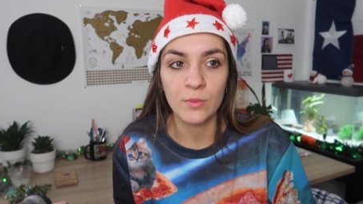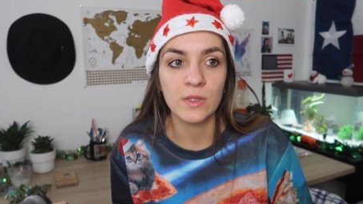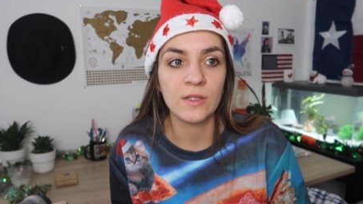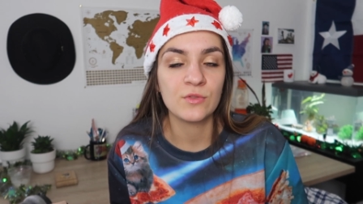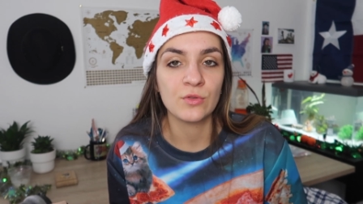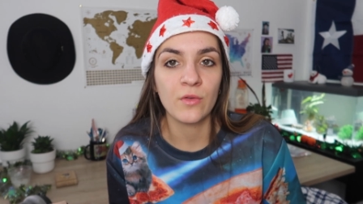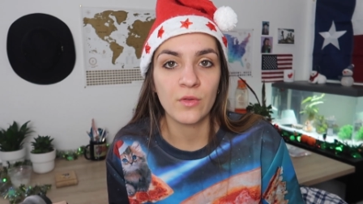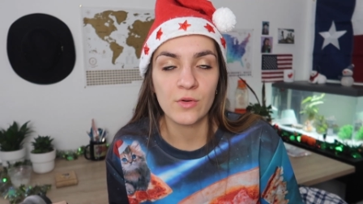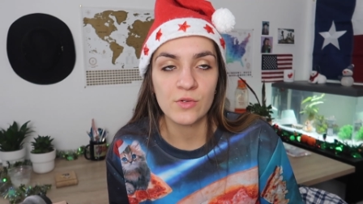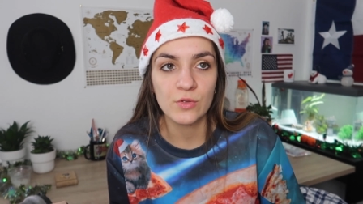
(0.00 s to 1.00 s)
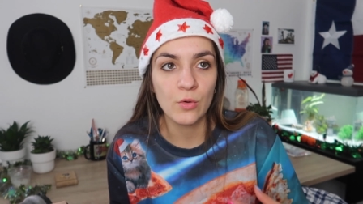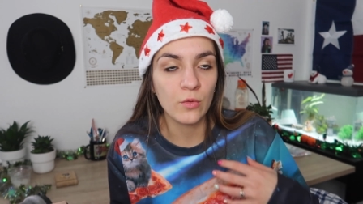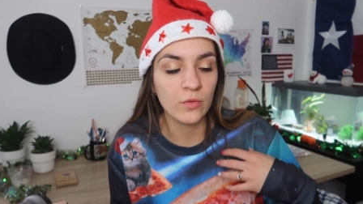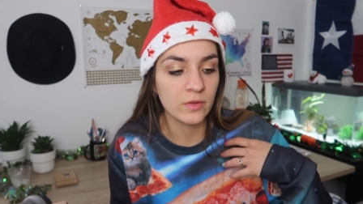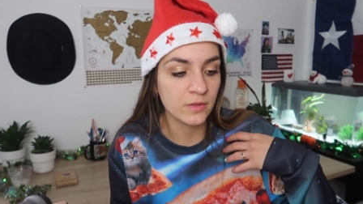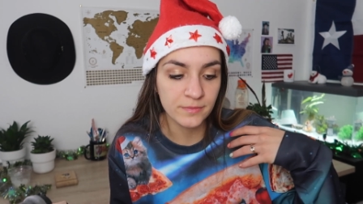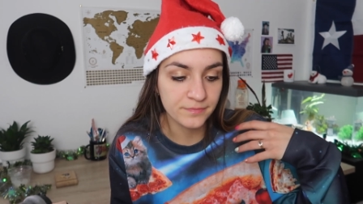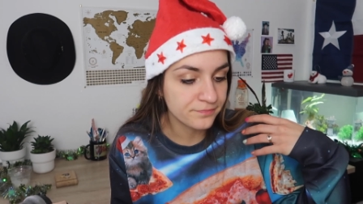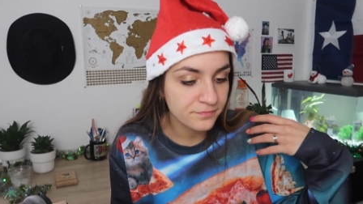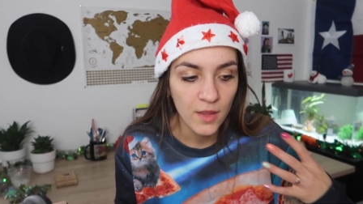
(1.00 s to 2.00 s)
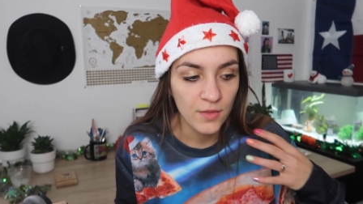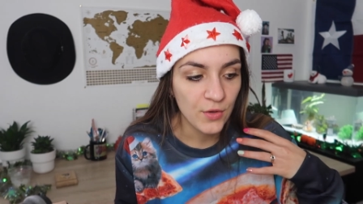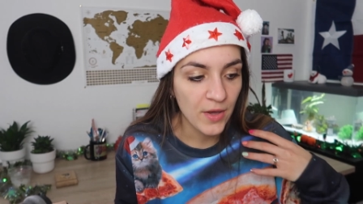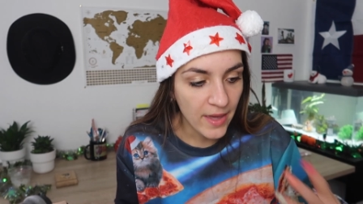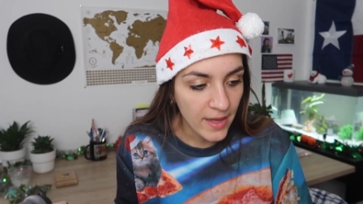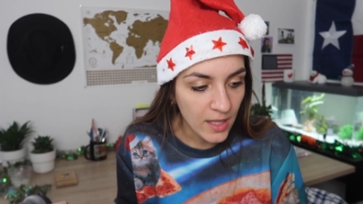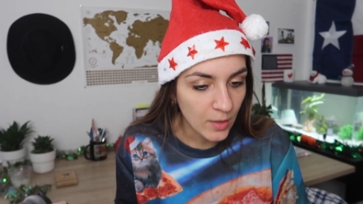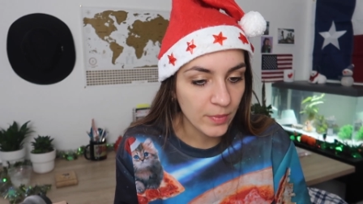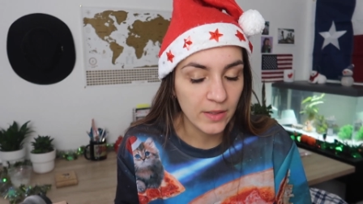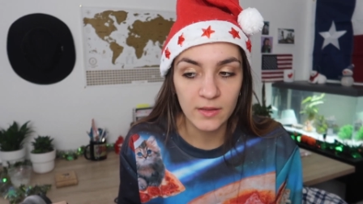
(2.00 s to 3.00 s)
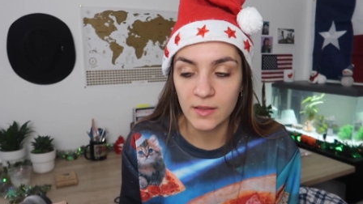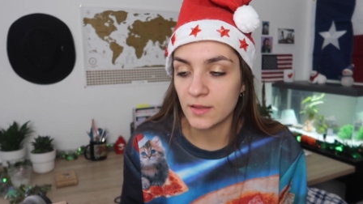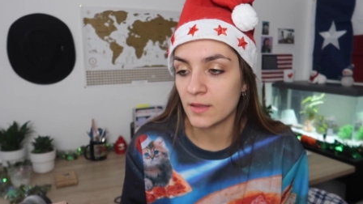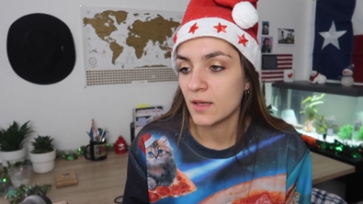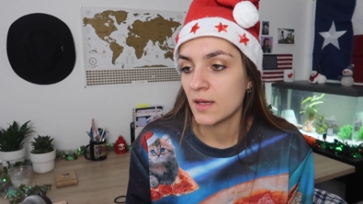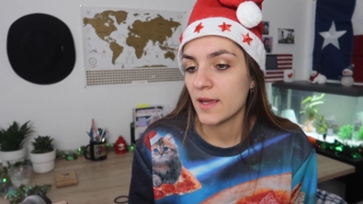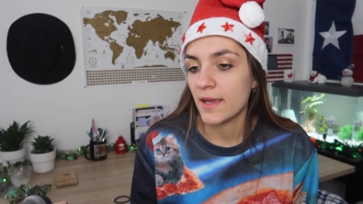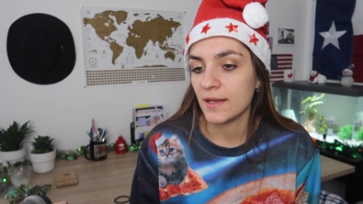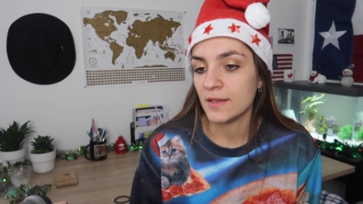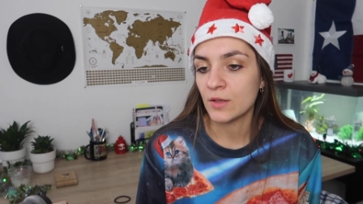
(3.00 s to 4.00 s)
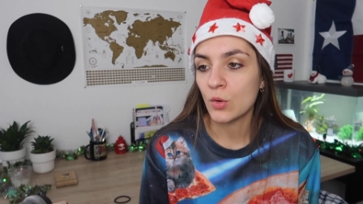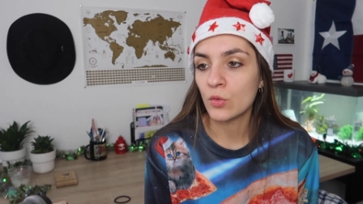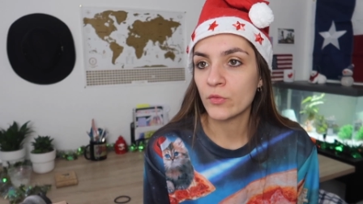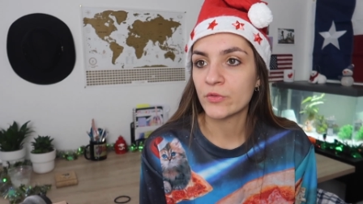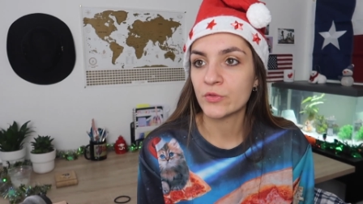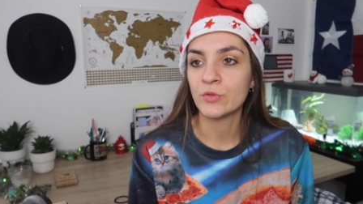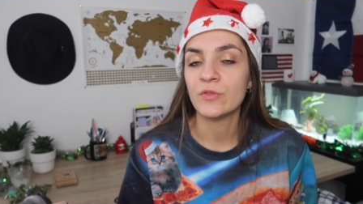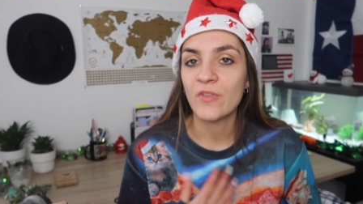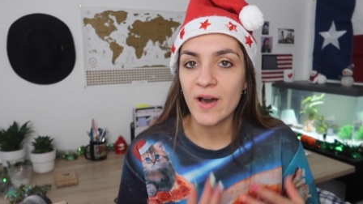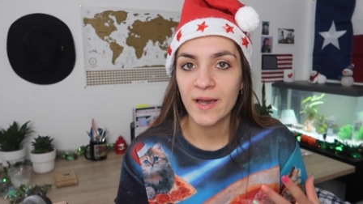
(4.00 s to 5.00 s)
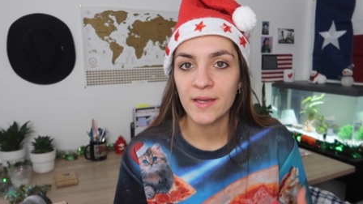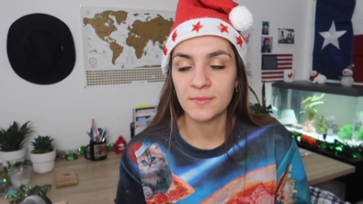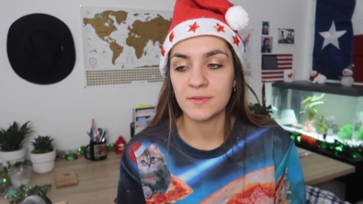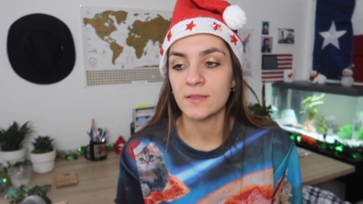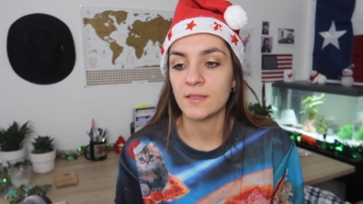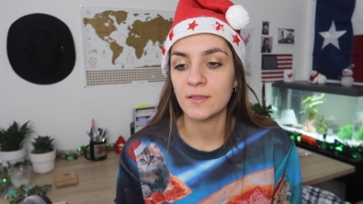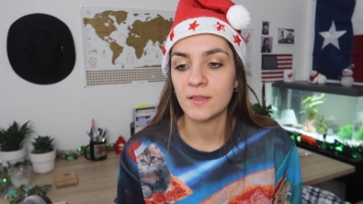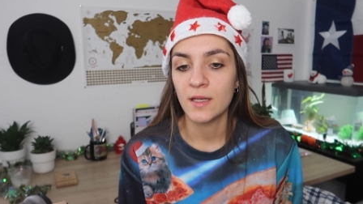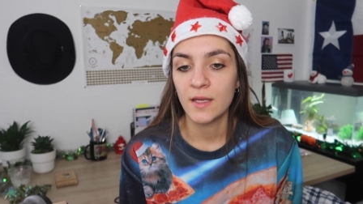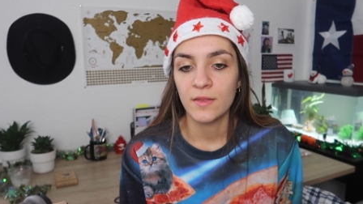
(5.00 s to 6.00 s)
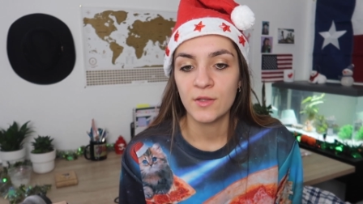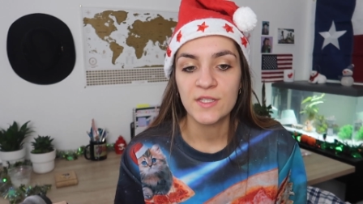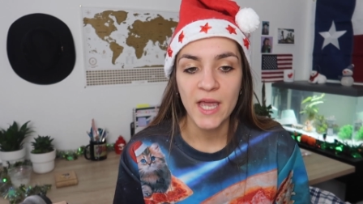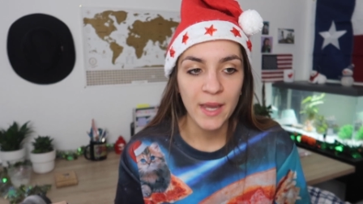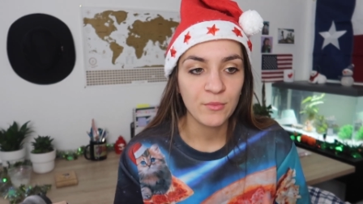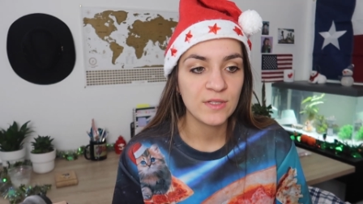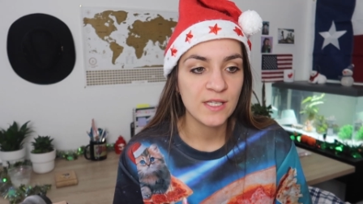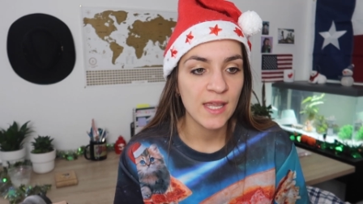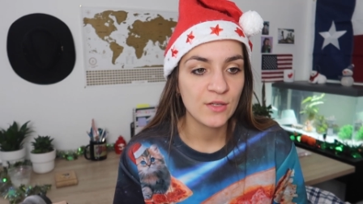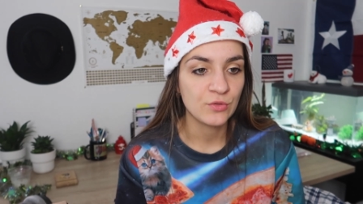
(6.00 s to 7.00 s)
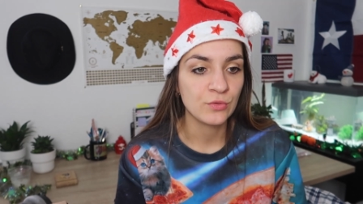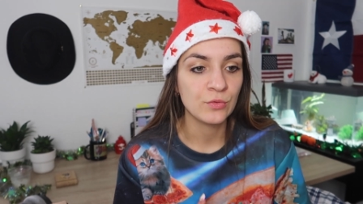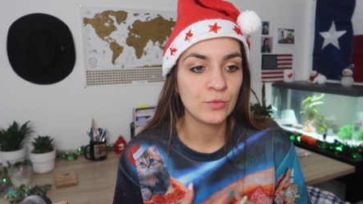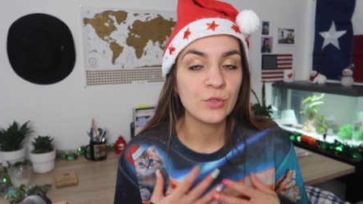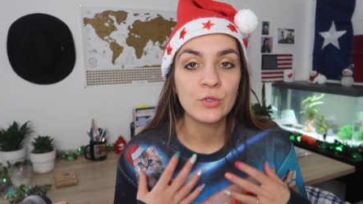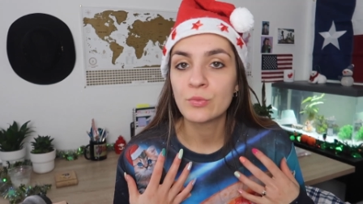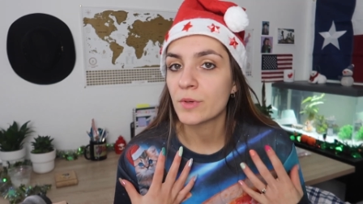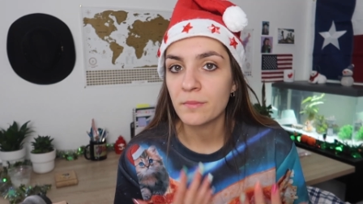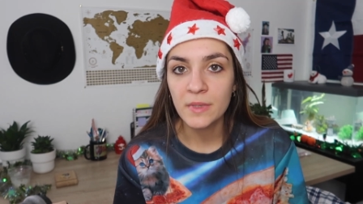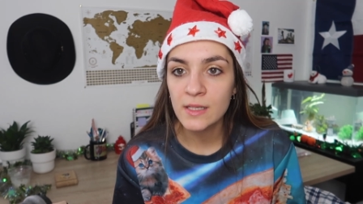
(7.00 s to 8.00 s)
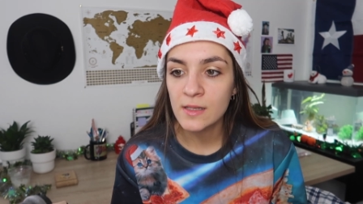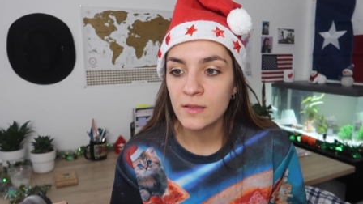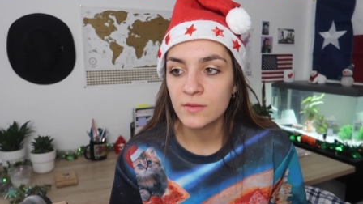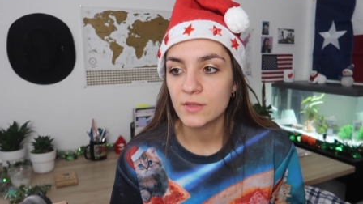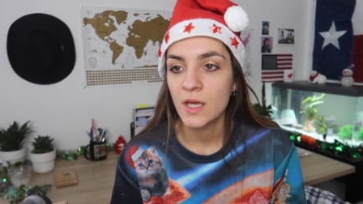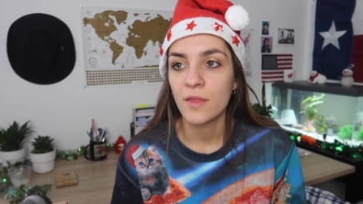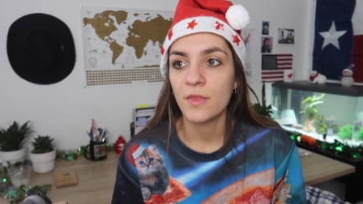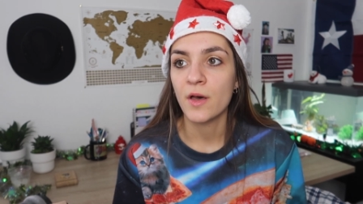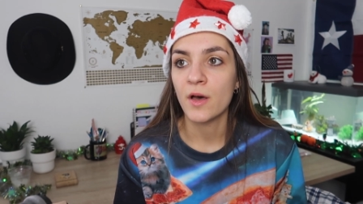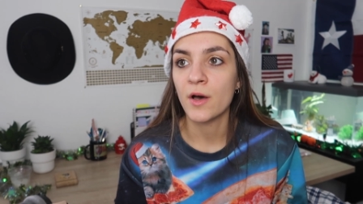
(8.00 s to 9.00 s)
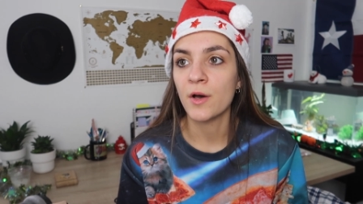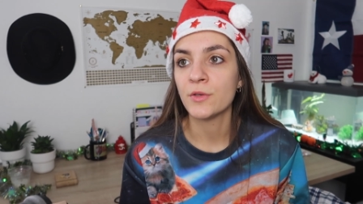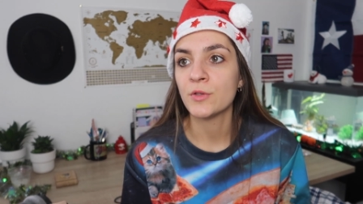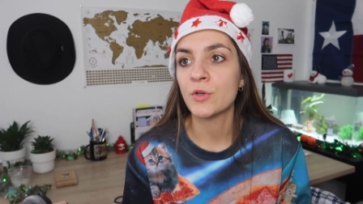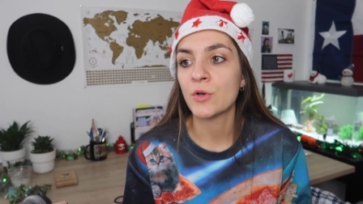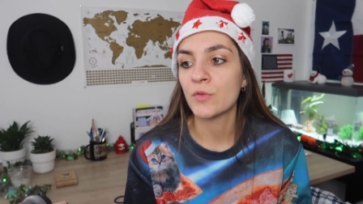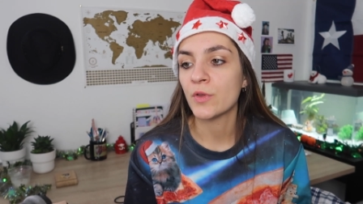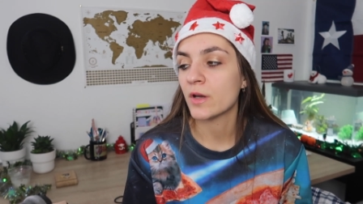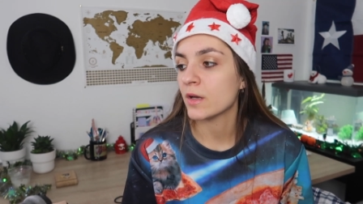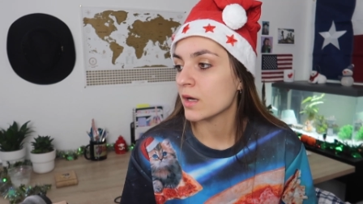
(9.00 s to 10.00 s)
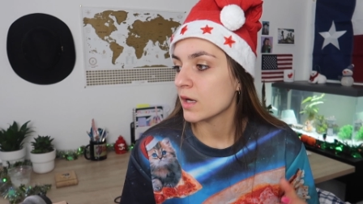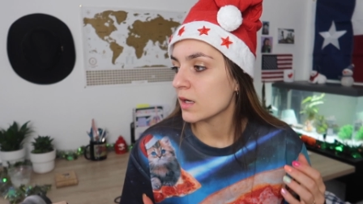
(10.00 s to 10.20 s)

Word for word: that we give to others, all the the help and and and all those good vibes and, and the time we take to cook great meals, the you know the